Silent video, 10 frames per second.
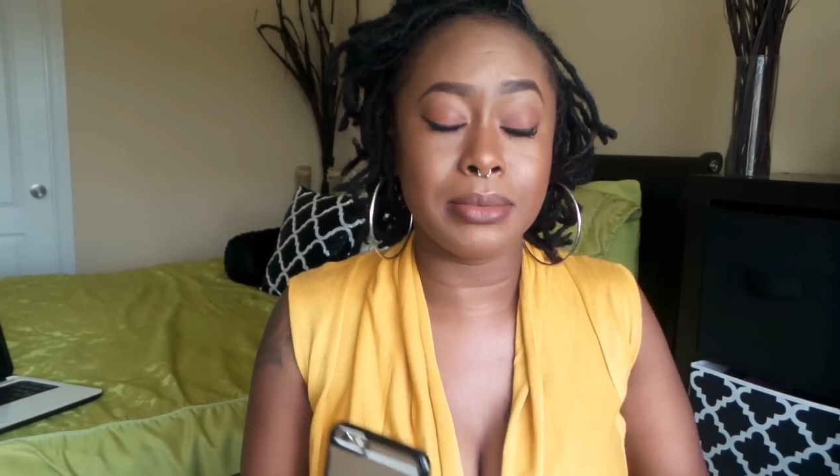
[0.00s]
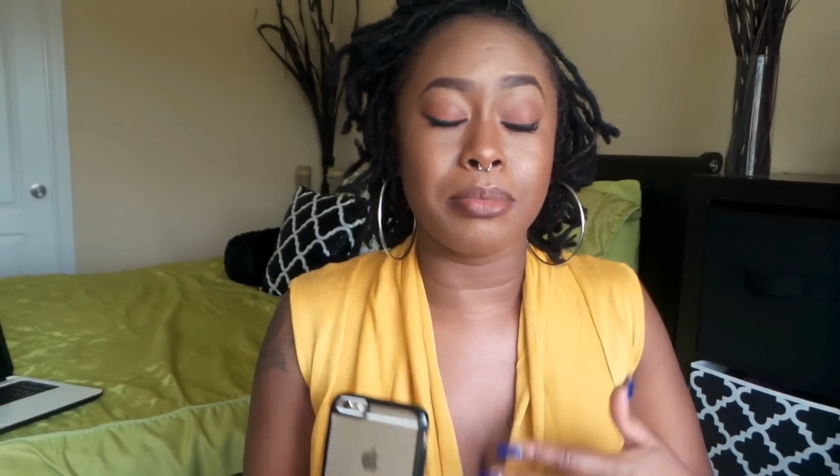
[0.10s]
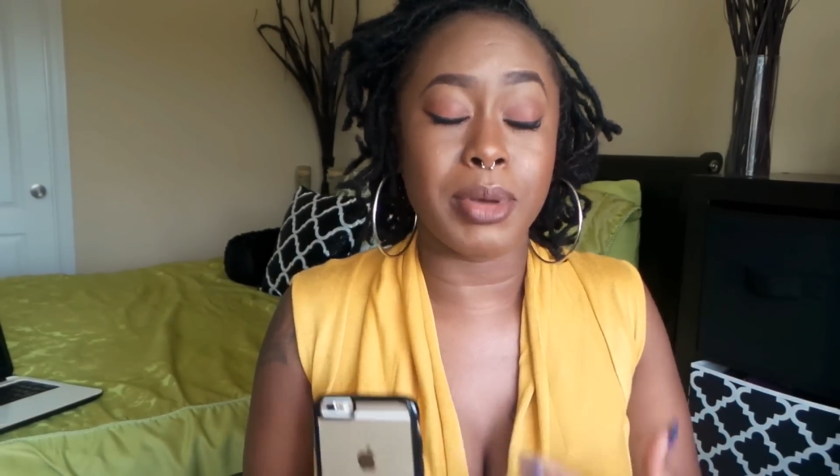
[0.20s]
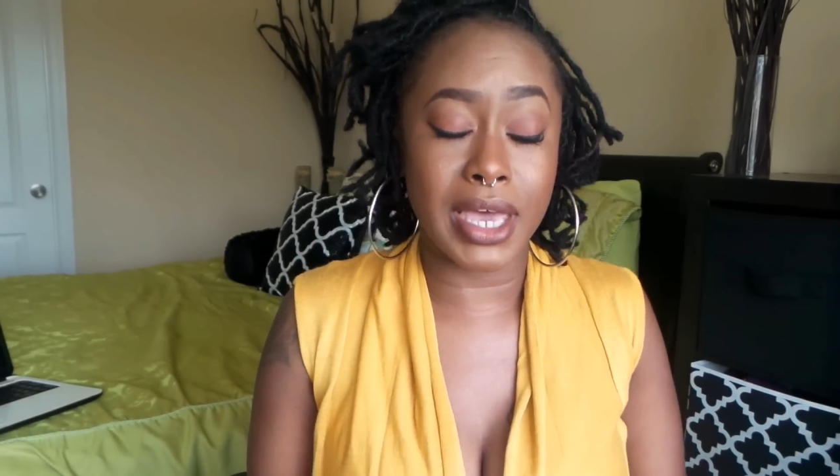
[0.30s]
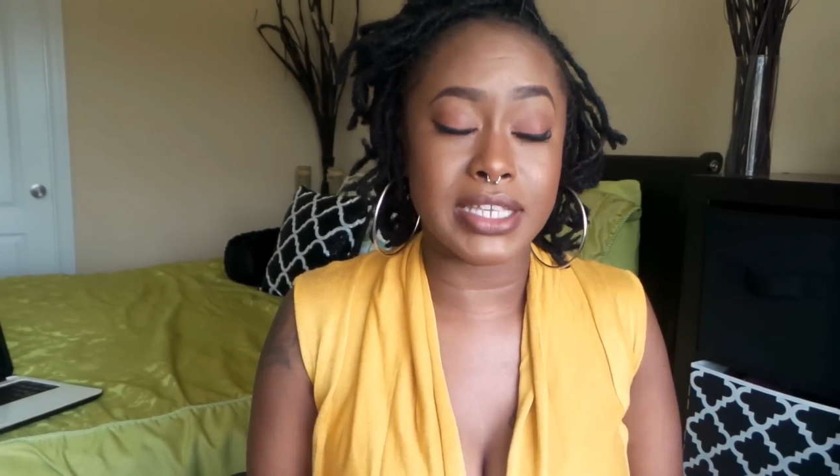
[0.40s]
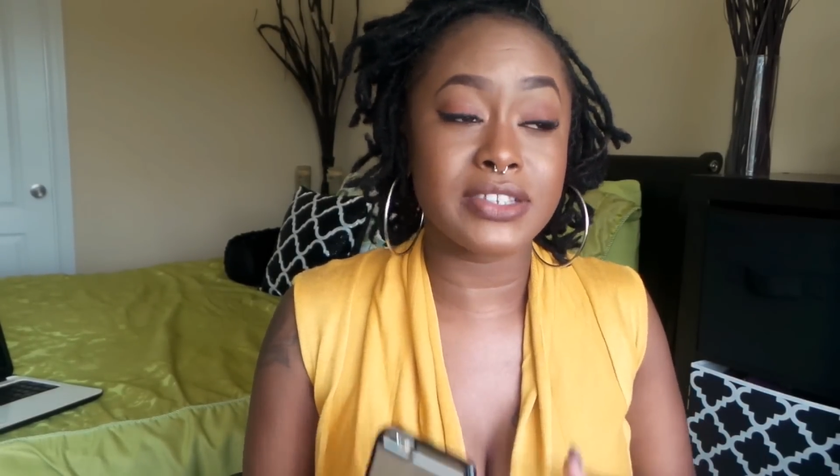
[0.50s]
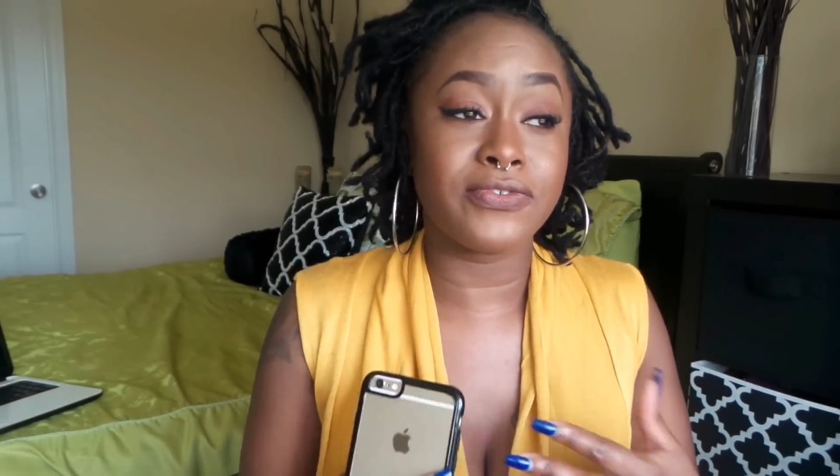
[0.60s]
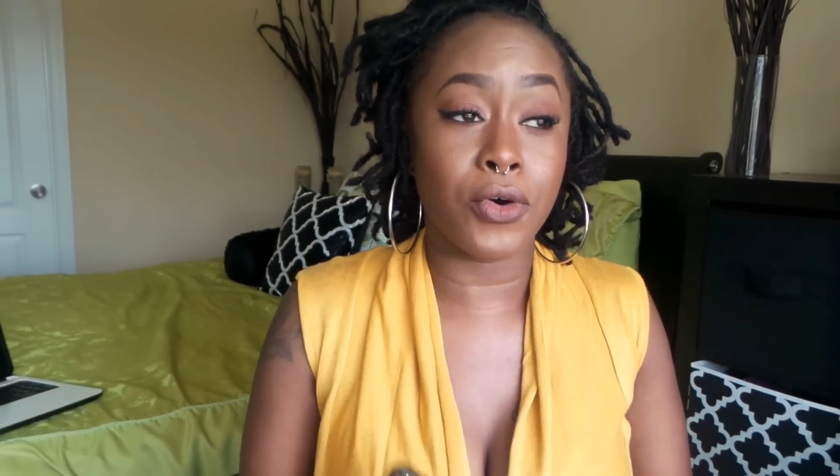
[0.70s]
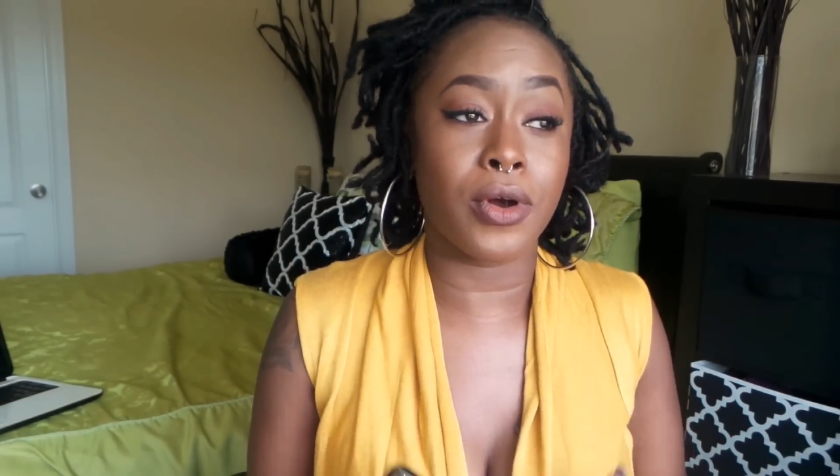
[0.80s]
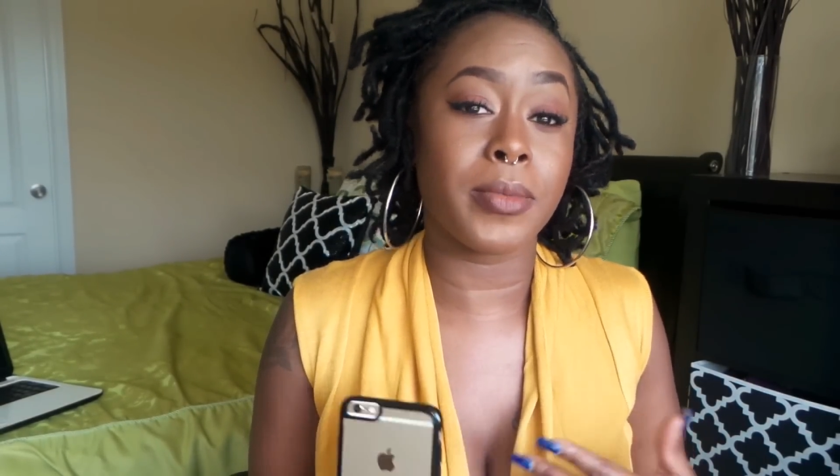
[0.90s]
best
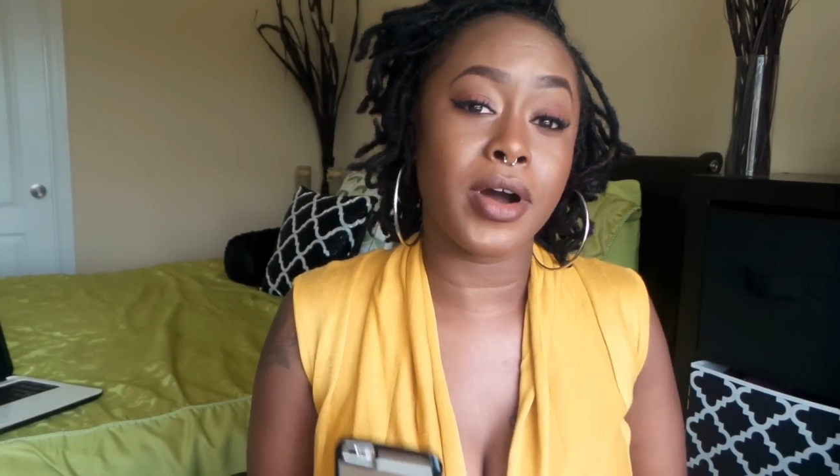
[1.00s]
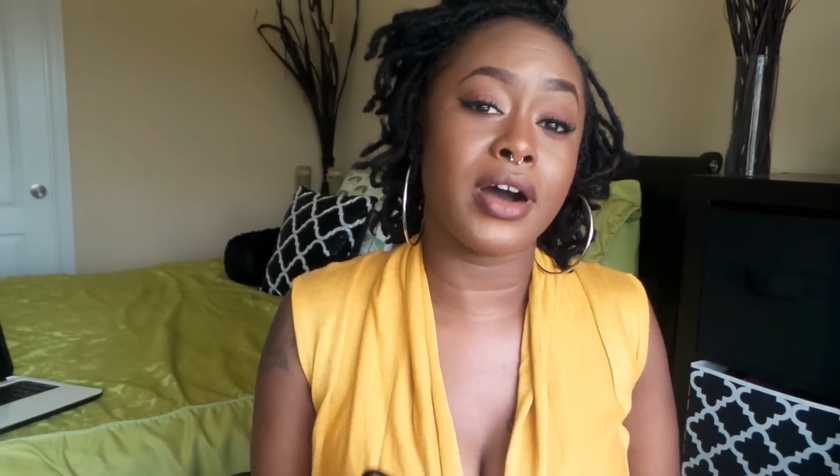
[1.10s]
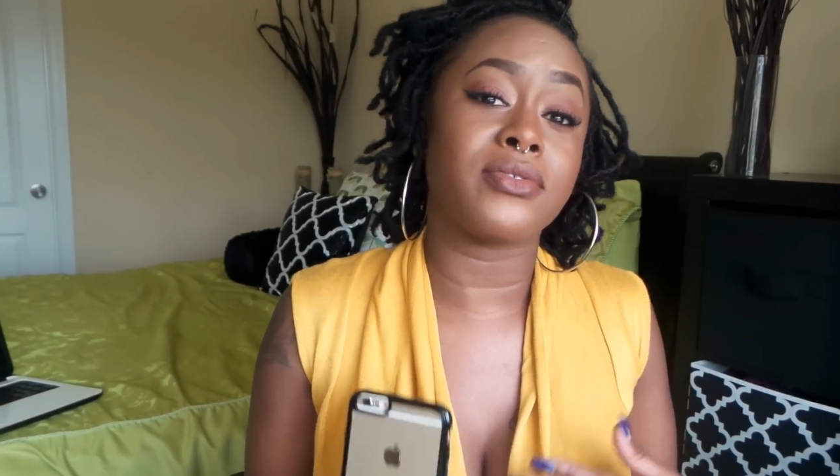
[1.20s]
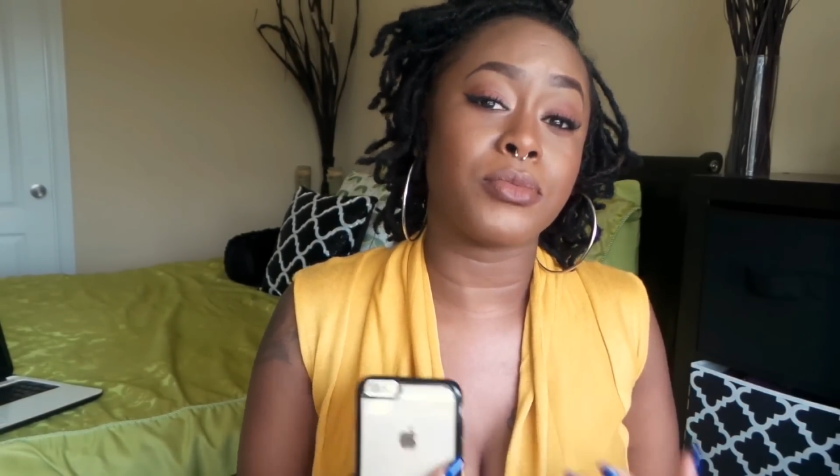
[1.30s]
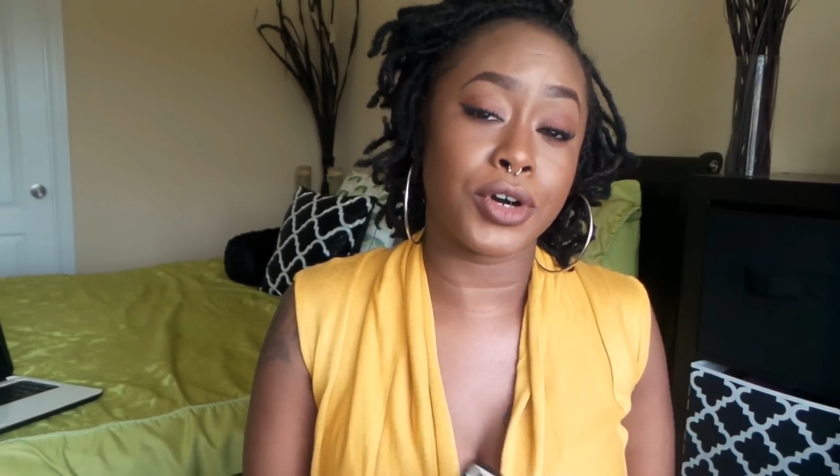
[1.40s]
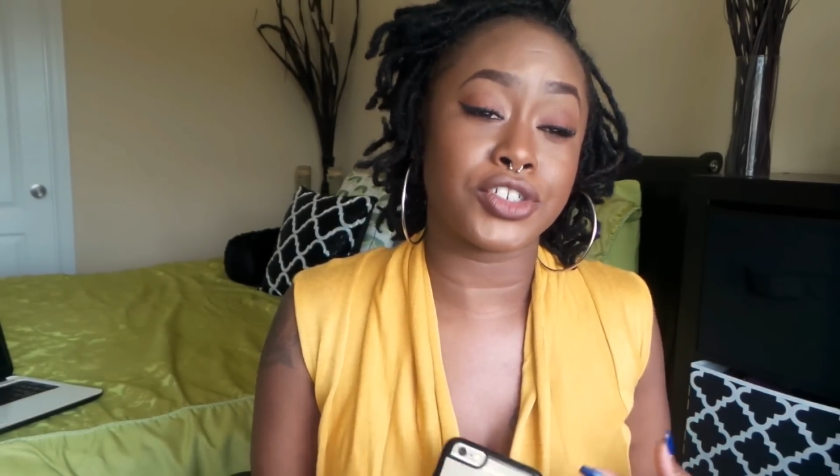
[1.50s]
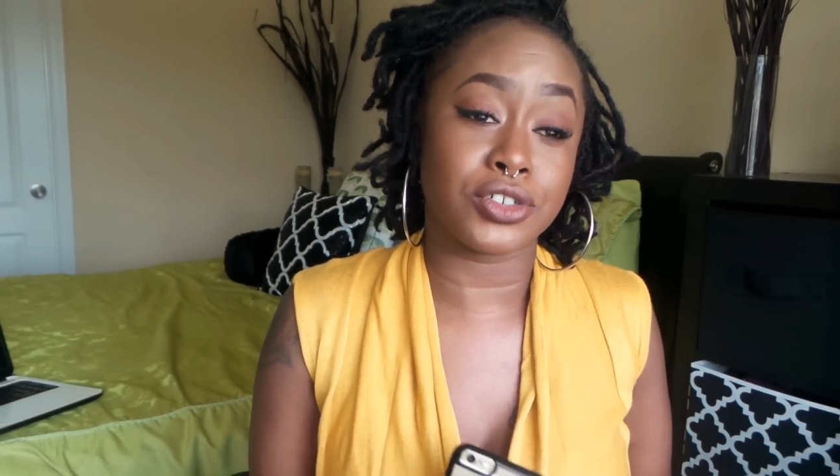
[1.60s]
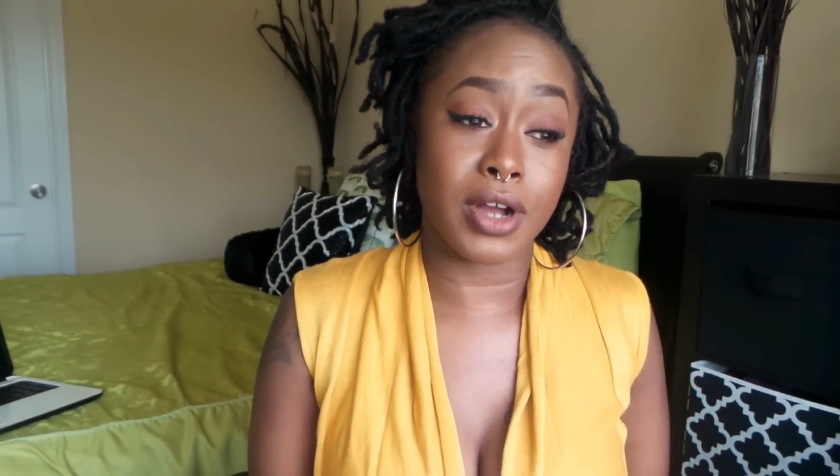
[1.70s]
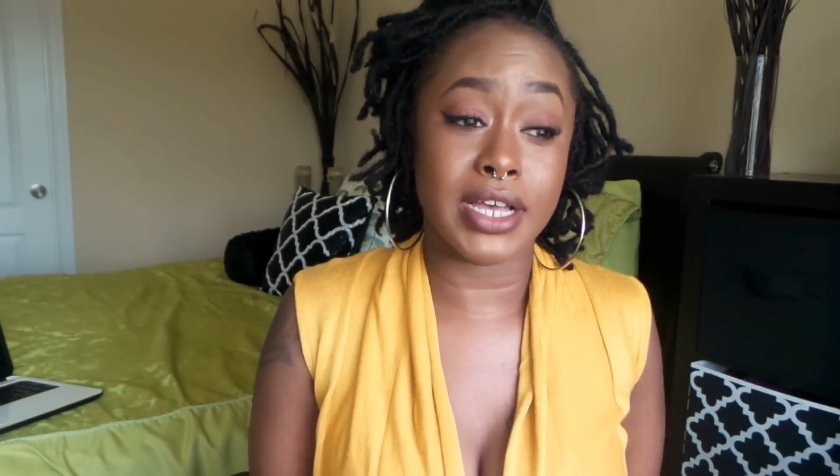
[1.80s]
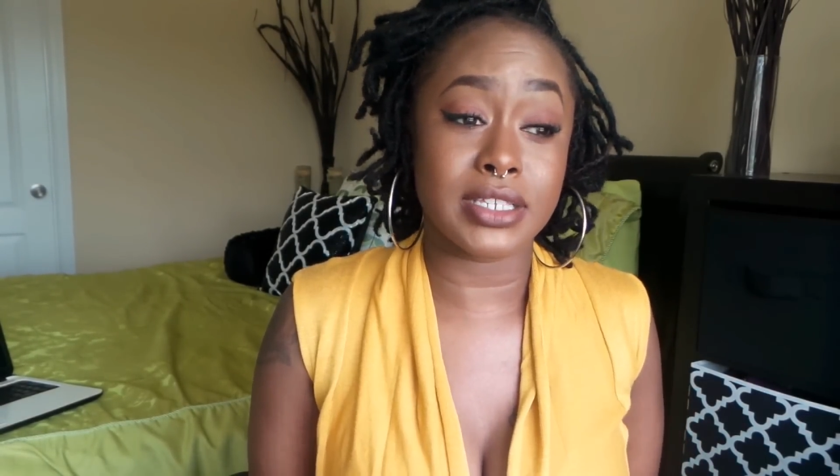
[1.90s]
form of
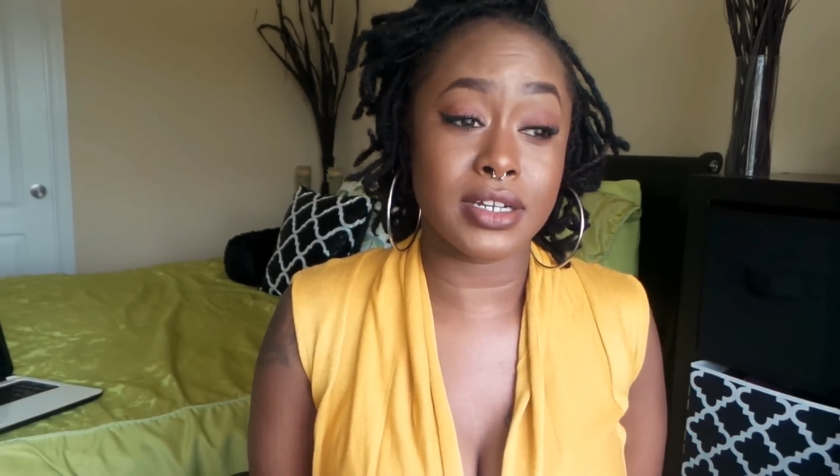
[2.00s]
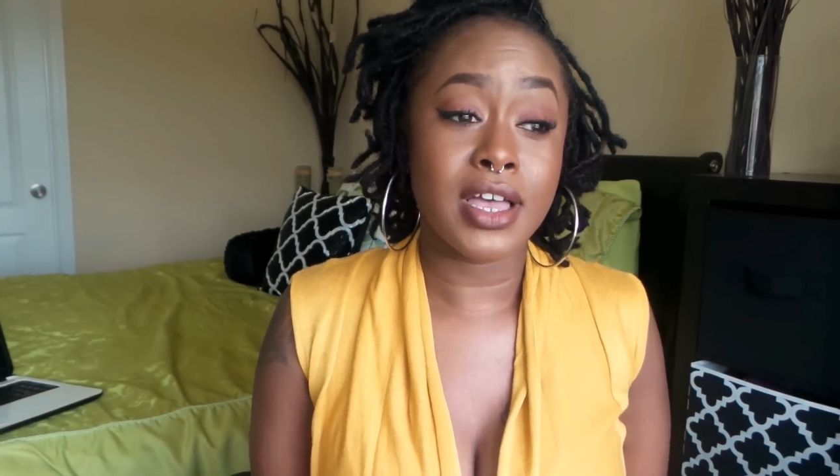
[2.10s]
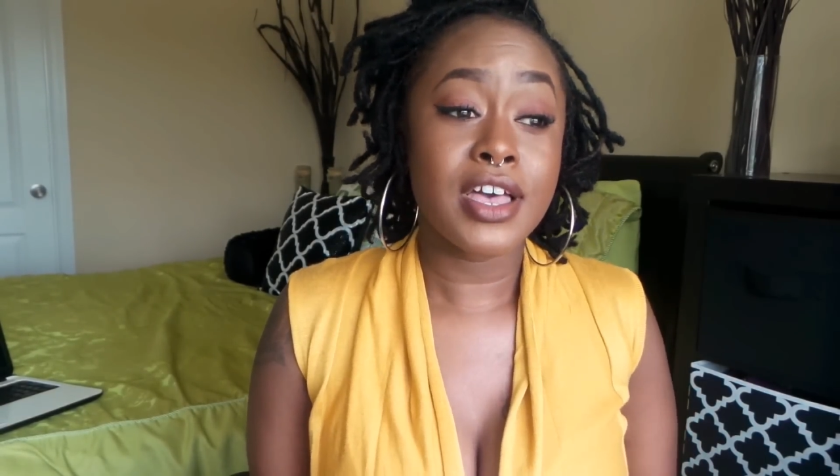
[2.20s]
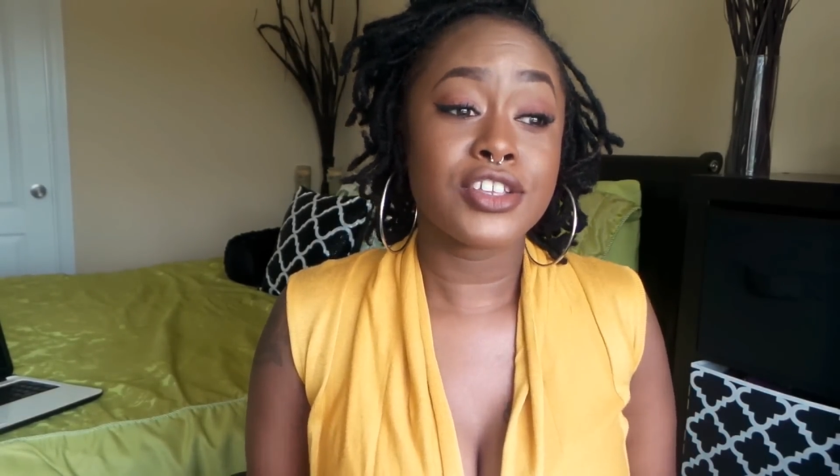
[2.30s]
moisturizer.